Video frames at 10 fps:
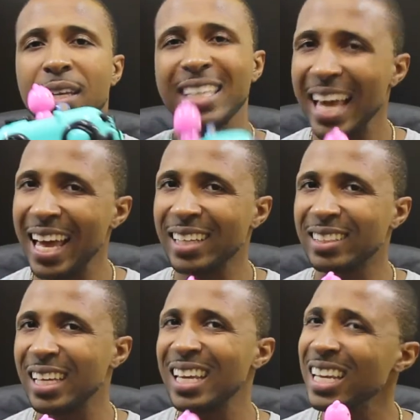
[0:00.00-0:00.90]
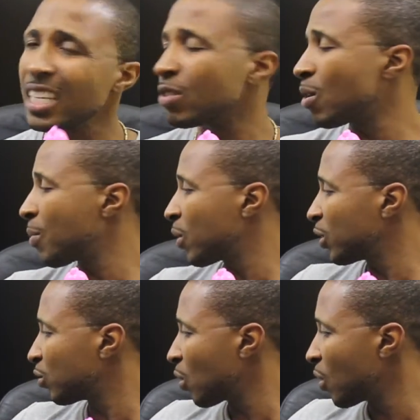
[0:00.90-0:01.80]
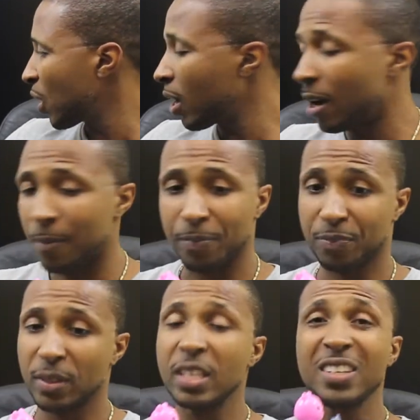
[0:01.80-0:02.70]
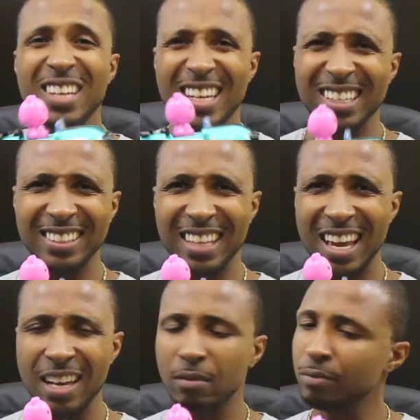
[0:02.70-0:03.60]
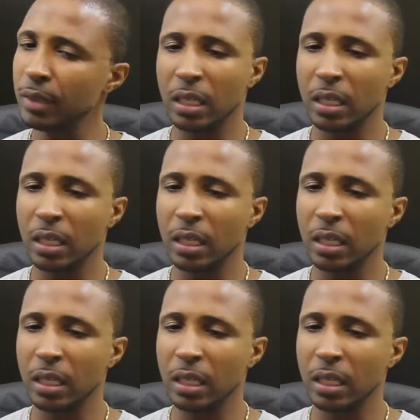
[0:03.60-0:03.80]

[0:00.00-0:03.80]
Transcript: Yes, it is a remote control car. You hear this thing?